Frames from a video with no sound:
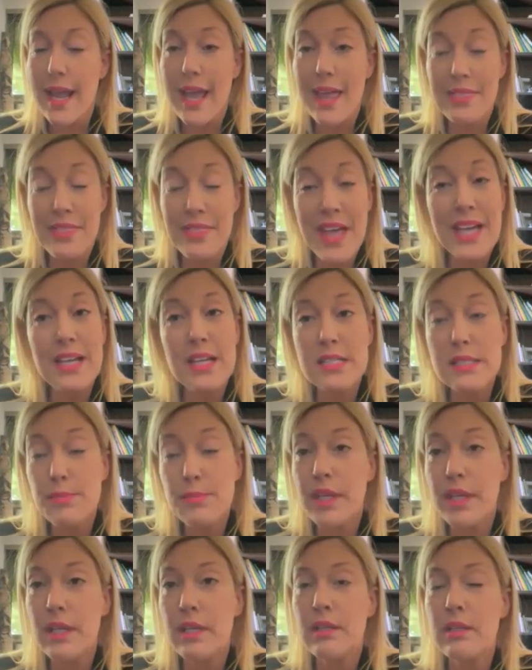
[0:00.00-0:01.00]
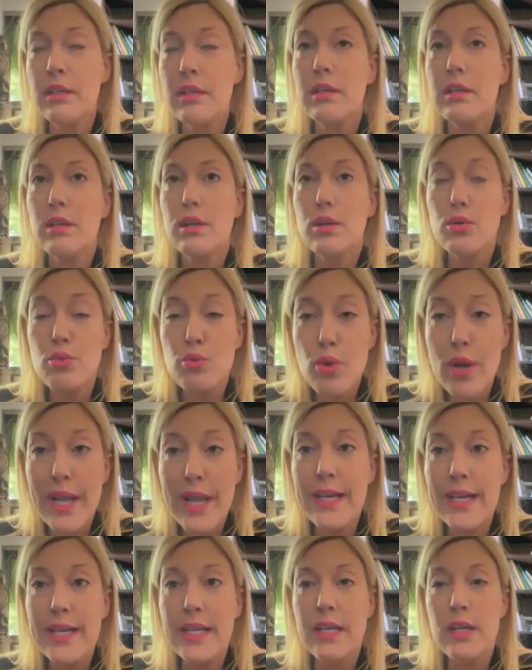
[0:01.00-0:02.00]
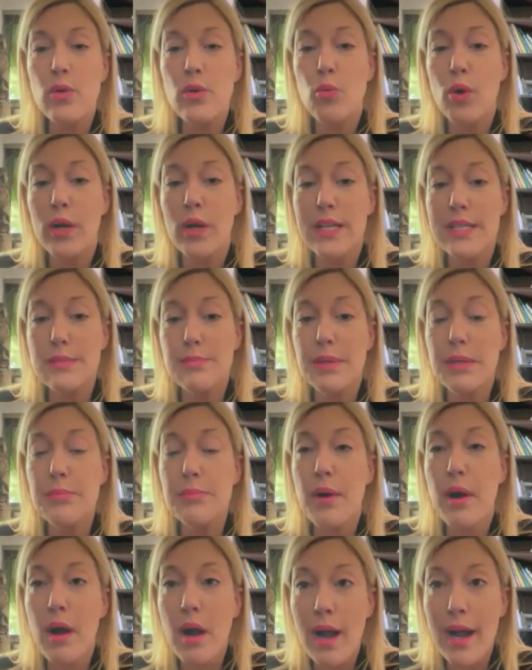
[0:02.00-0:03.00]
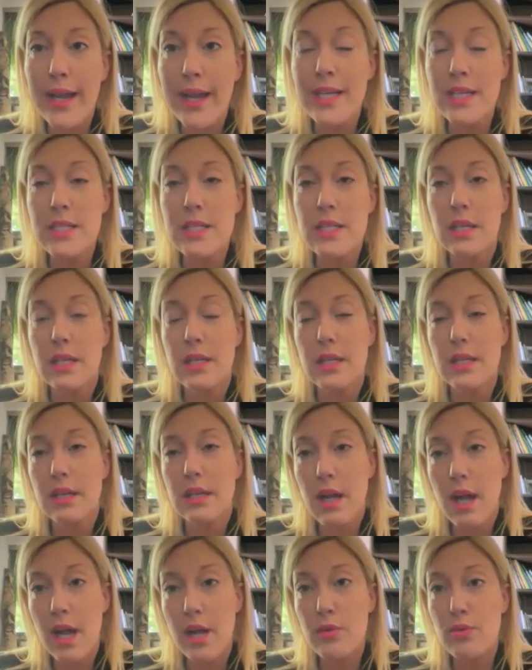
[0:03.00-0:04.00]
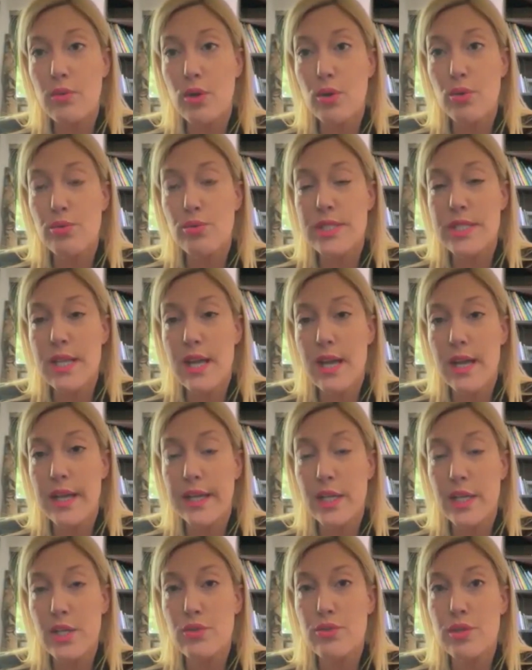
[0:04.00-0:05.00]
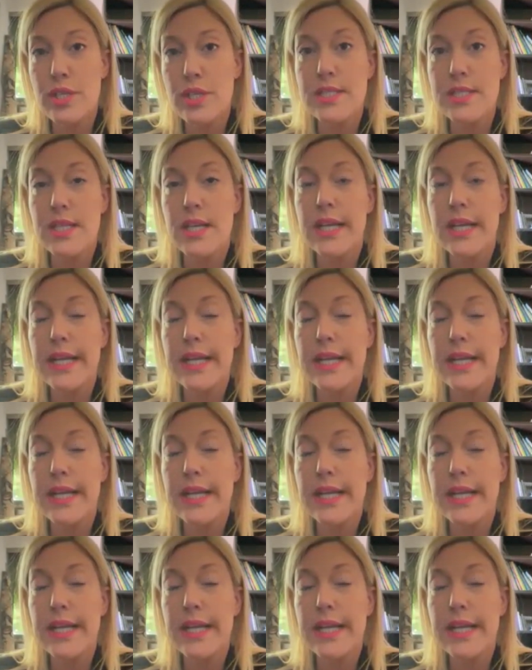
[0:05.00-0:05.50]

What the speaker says: And that has been really what has been behind Cairo's interest